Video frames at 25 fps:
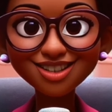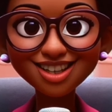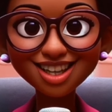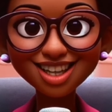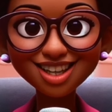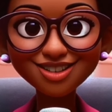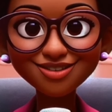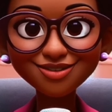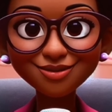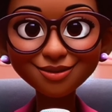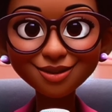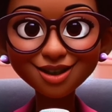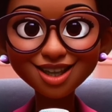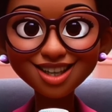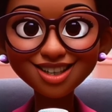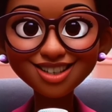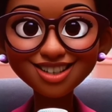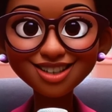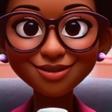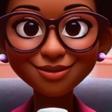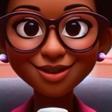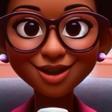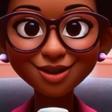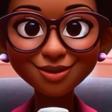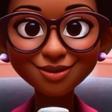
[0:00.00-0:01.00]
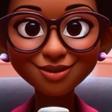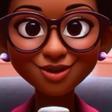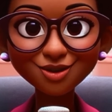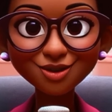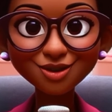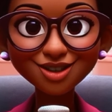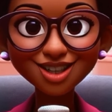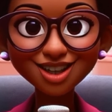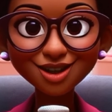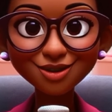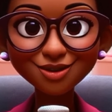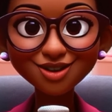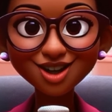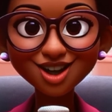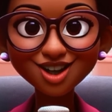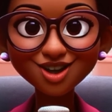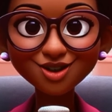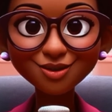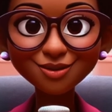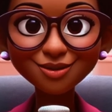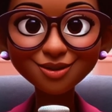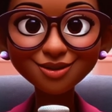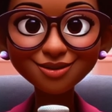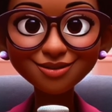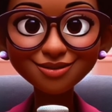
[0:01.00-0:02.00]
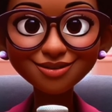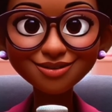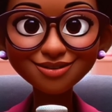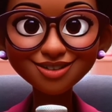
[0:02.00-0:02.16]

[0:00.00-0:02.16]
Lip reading: Give beer to people without hope.